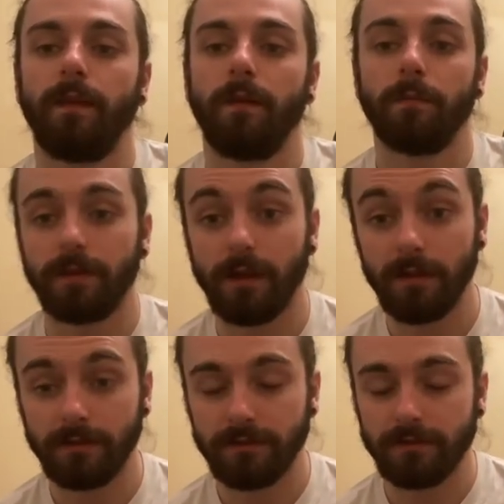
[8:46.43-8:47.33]
But yeah,
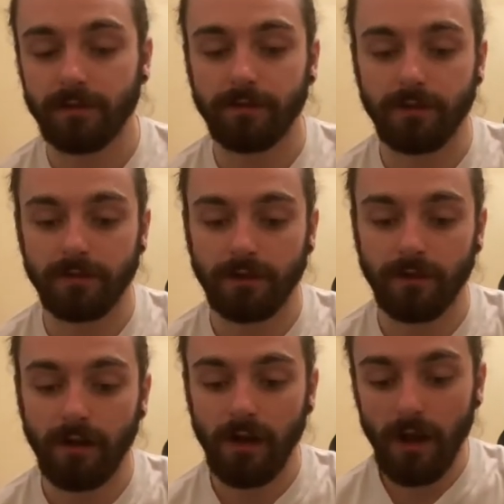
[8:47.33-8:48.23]
that's just stuff to consider.
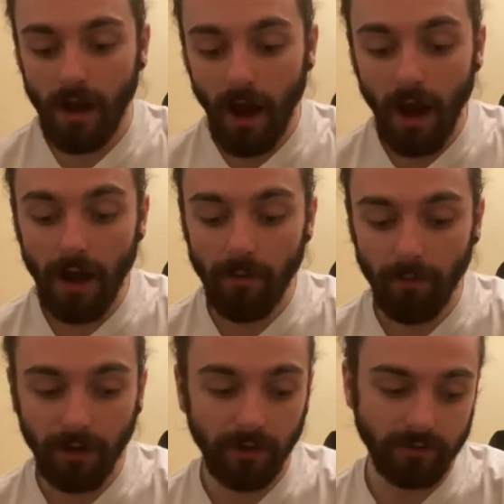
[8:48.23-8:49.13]

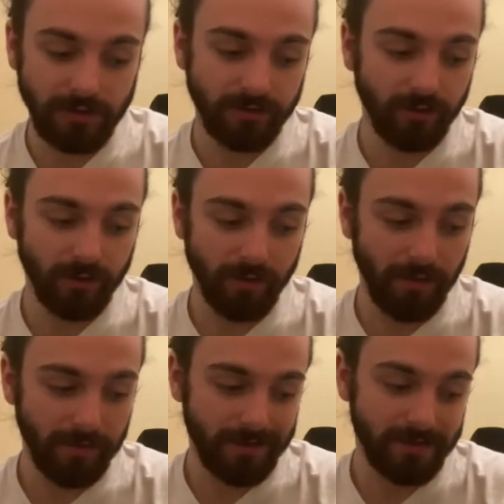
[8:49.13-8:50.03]
And I'm just going to talk a wee bit
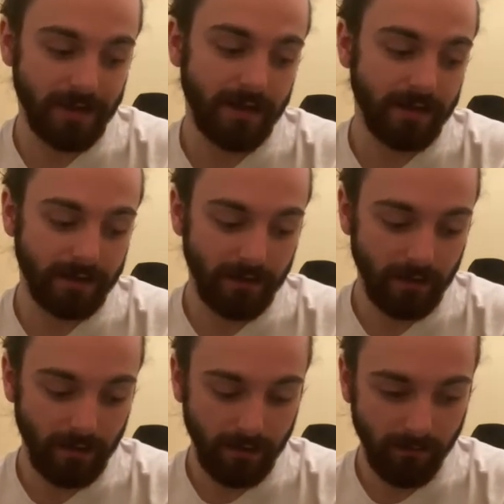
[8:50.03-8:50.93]
about set
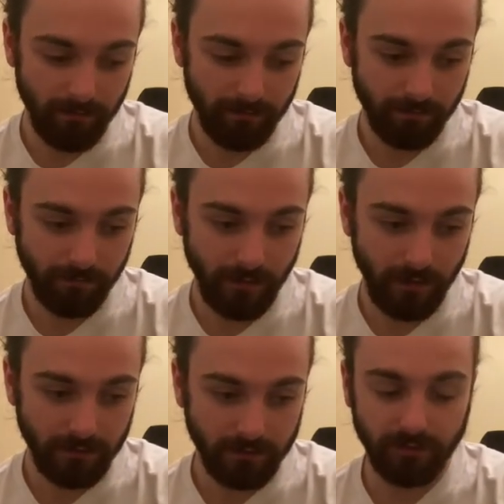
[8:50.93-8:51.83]
etiquette.
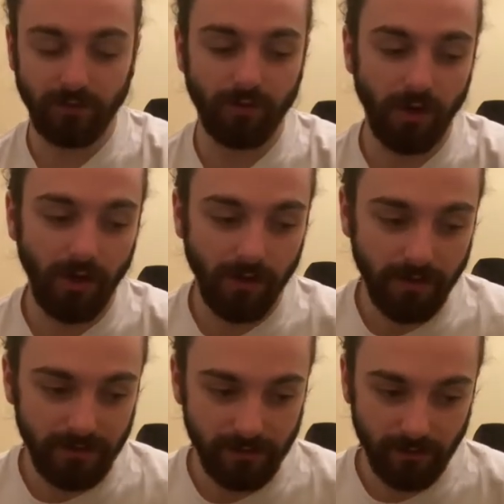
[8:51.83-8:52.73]
So there's a lot of
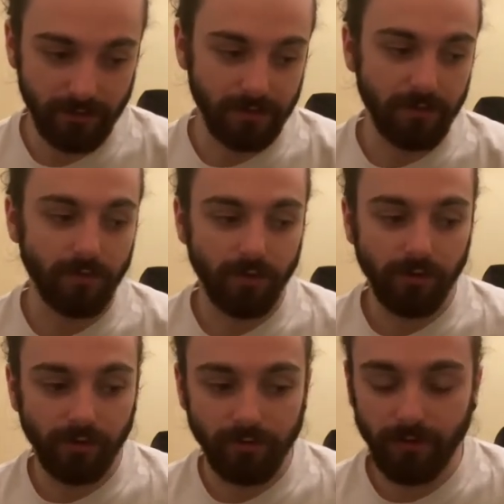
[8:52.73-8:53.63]
things obviously going
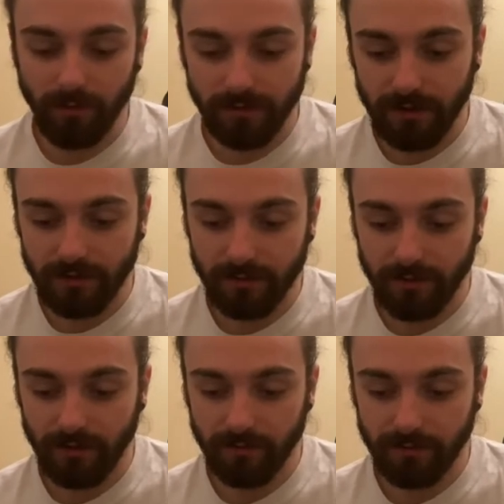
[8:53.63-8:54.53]
on film sets when
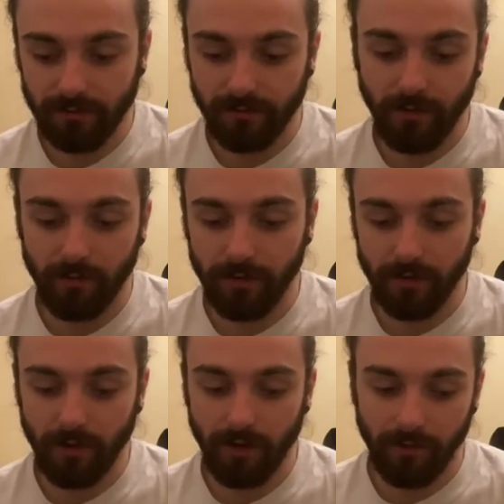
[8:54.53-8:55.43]
it comes to
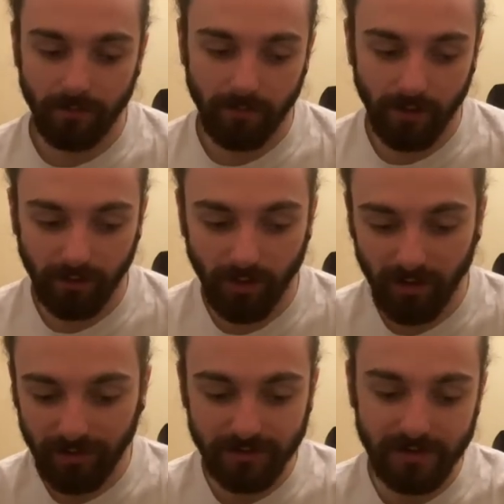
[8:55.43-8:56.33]
filming, and a lot
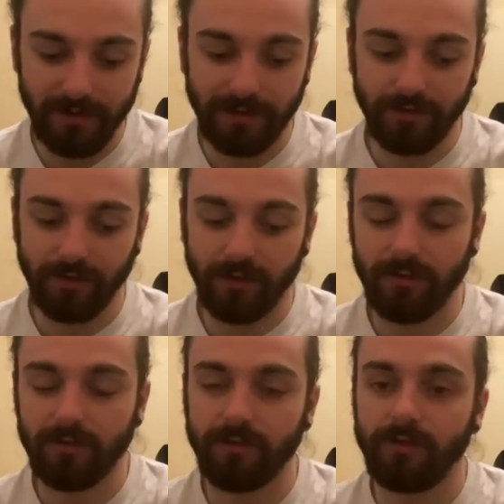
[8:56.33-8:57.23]
of things can hinder
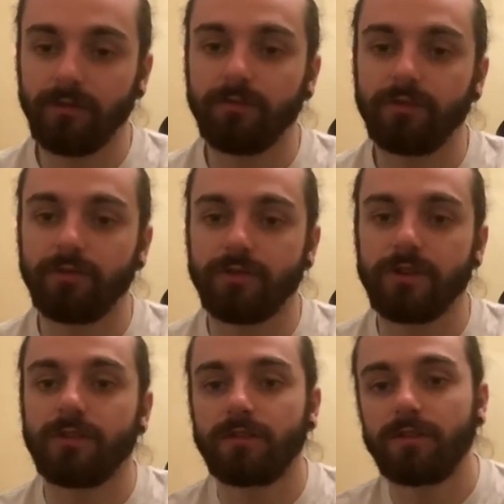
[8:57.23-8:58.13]
the
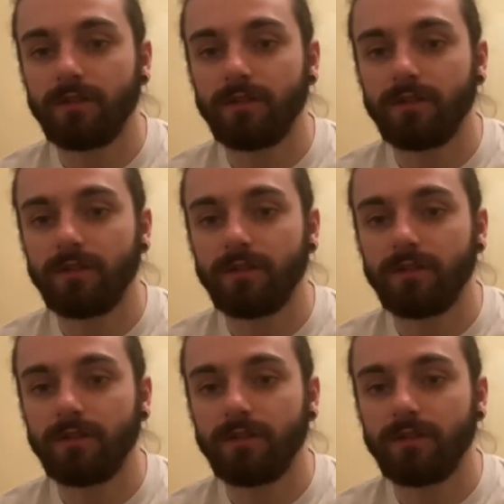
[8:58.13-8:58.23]
project